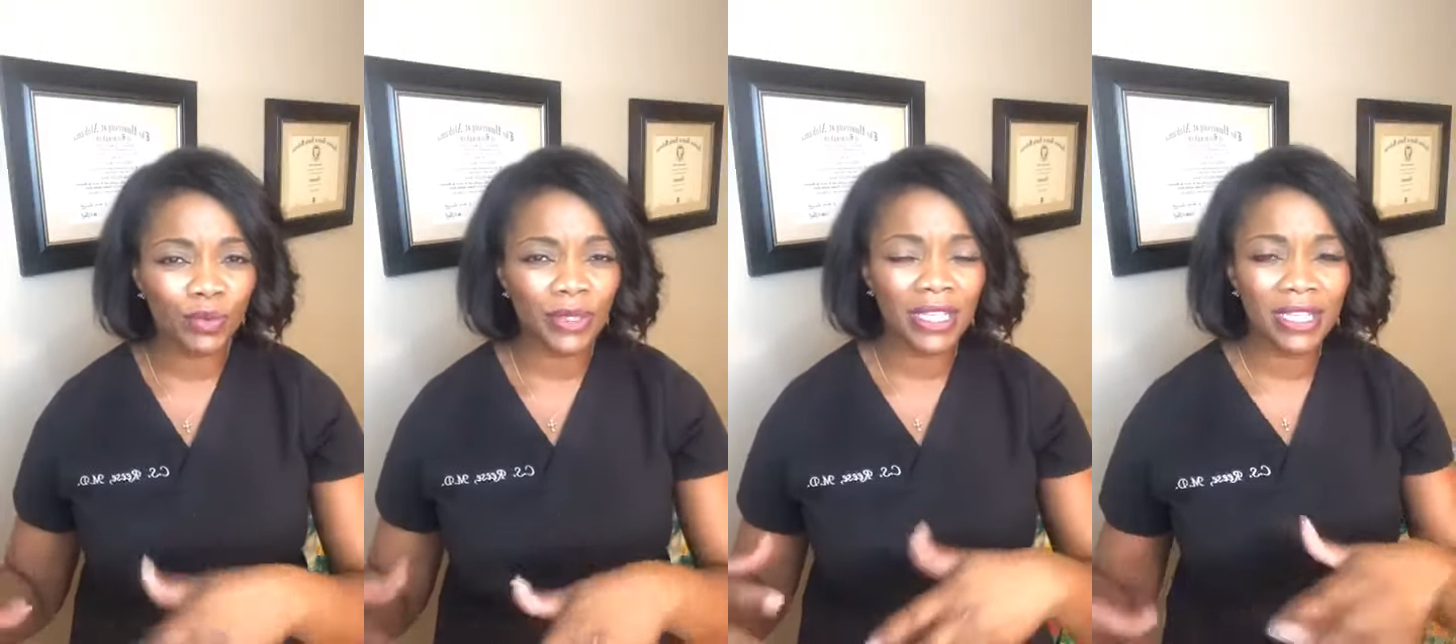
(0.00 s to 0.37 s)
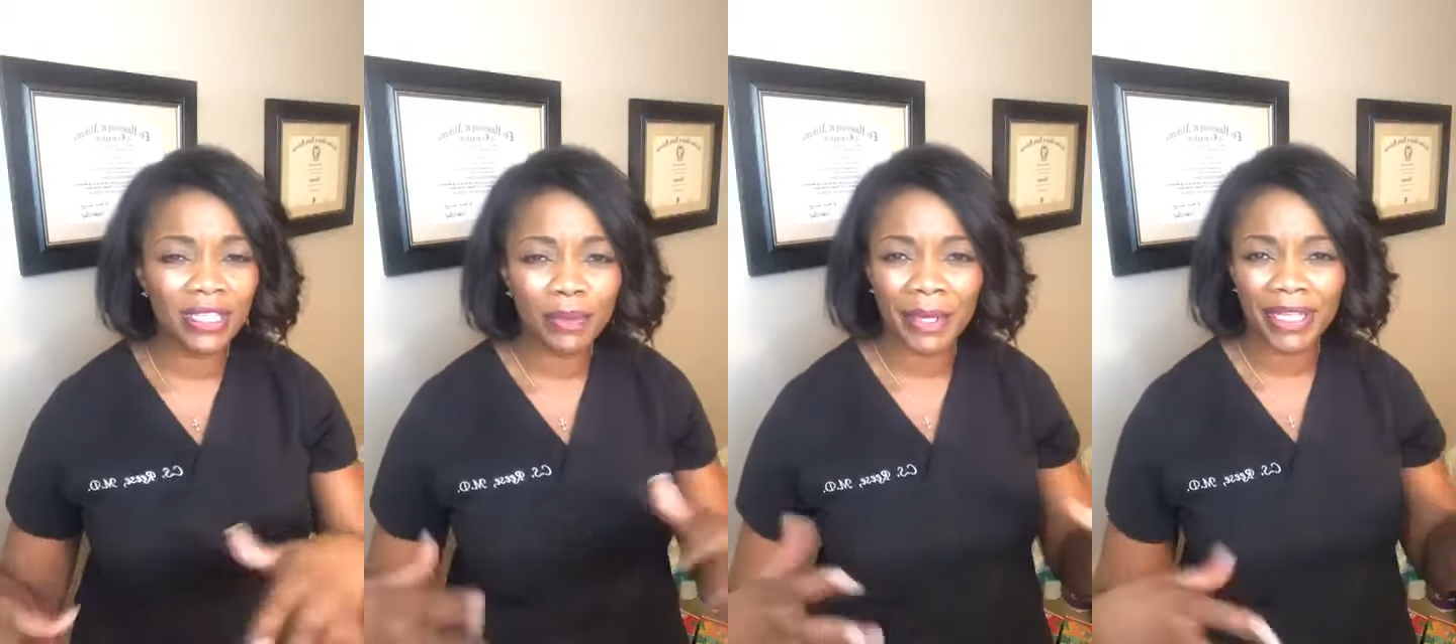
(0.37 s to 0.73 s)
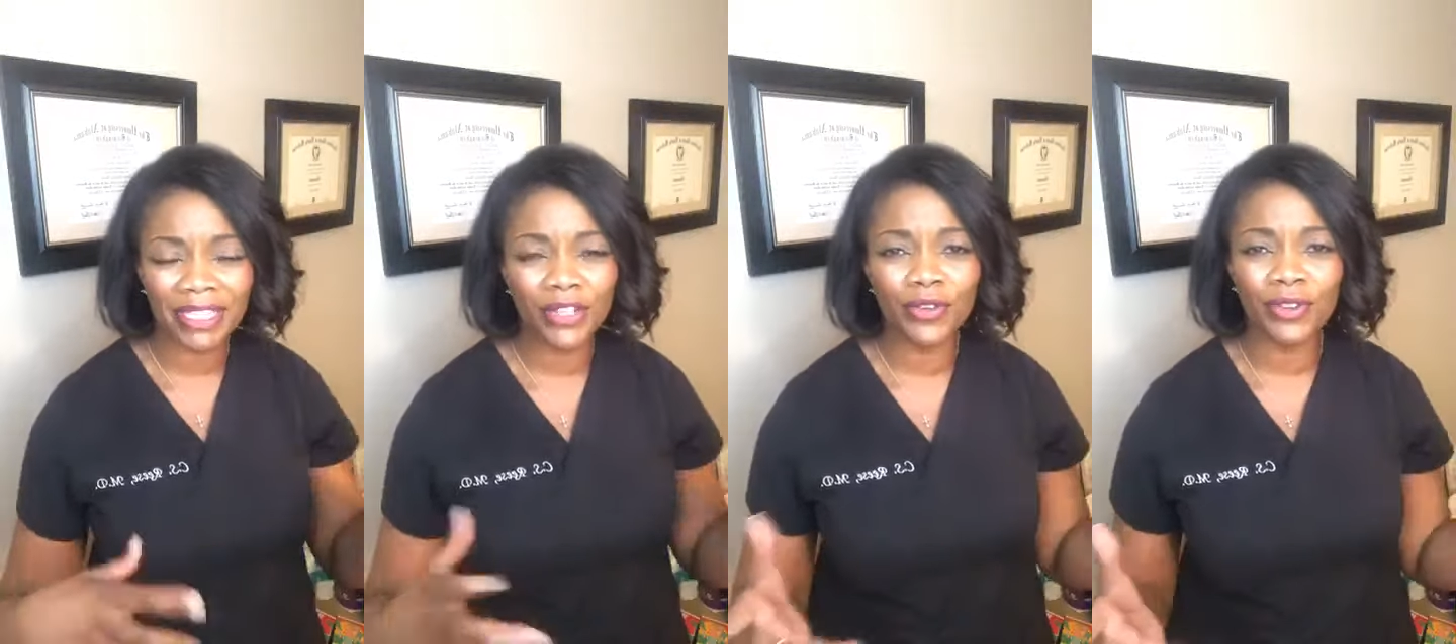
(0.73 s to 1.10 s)
weeds, pet
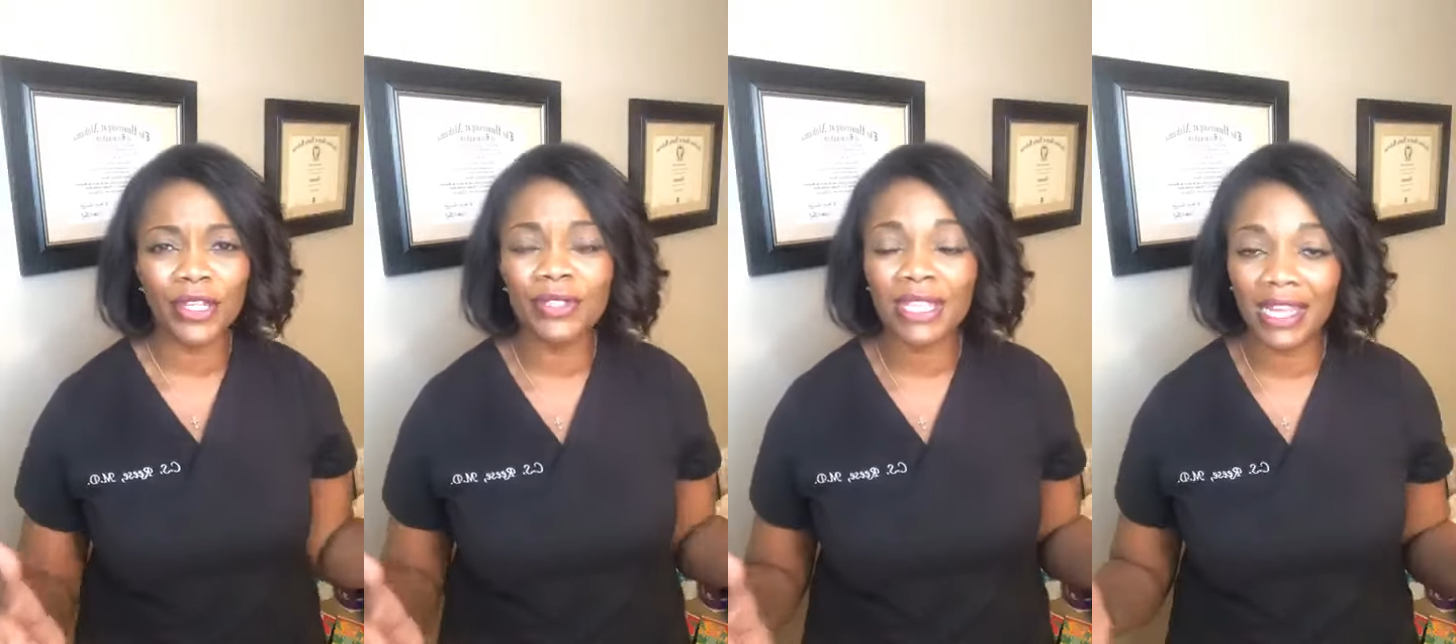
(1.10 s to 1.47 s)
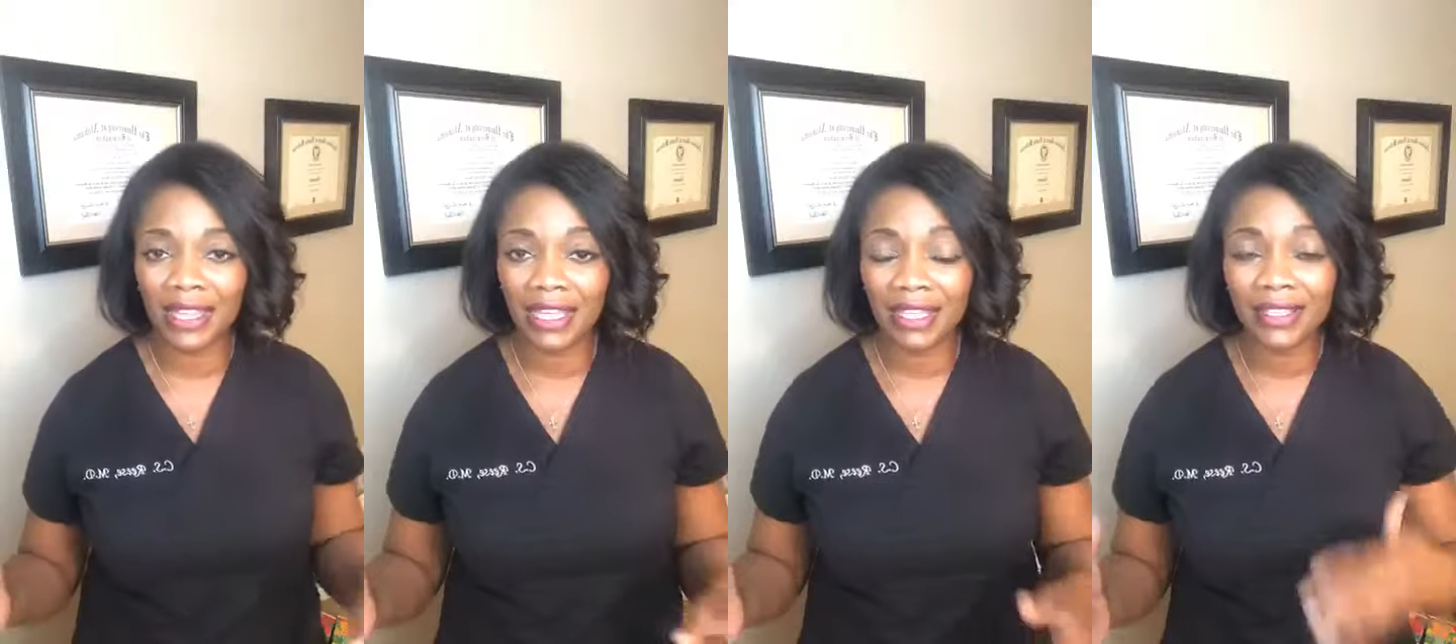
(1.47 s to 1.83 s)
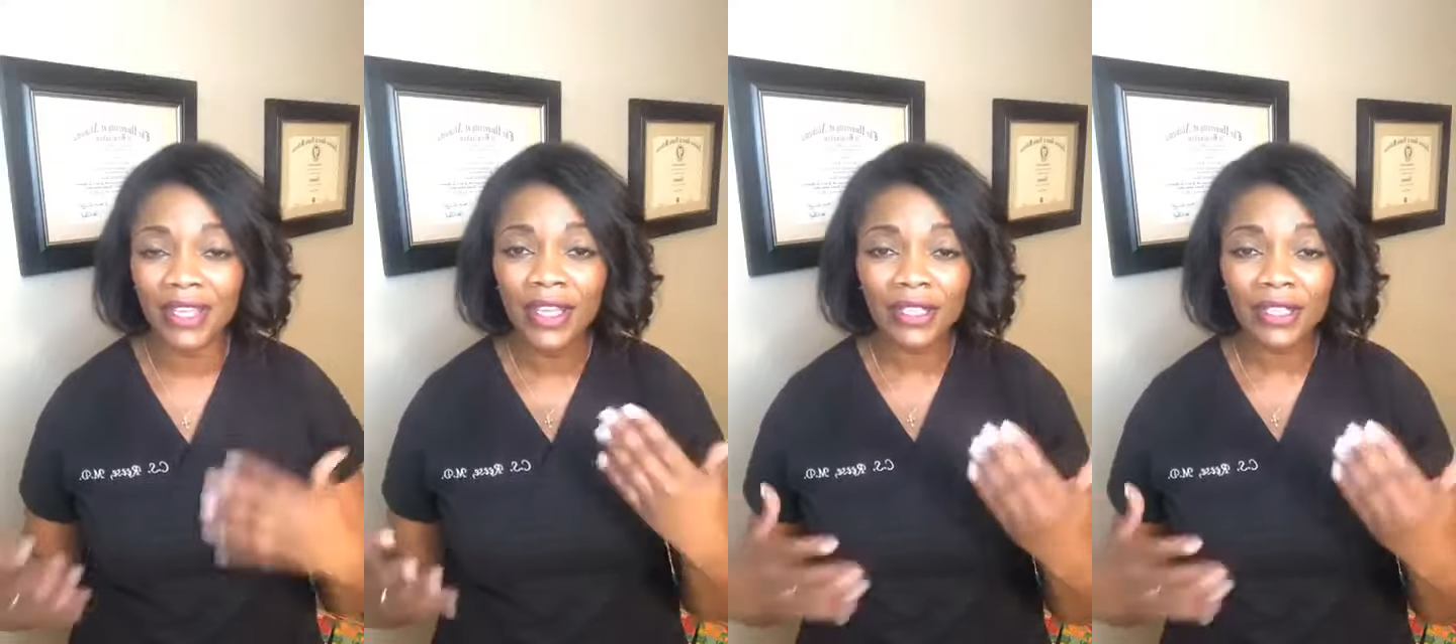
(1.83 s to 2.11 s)
dander, those kind of things.